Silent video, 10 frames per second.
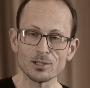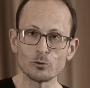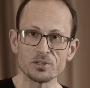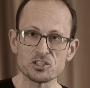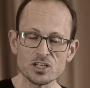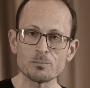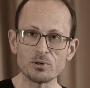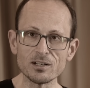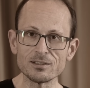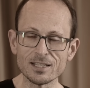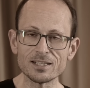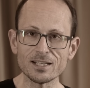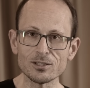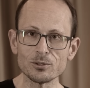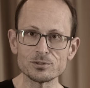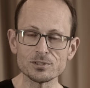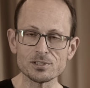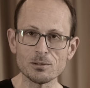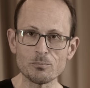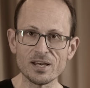little bit cheaper than their closest
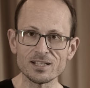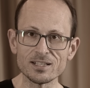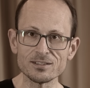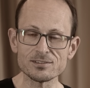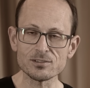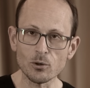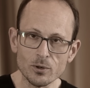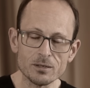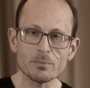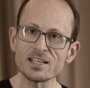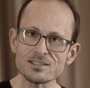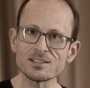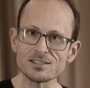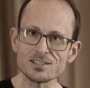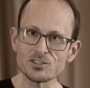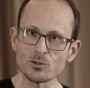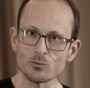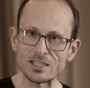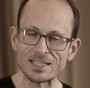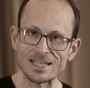competitors, so it makes the decision
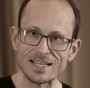really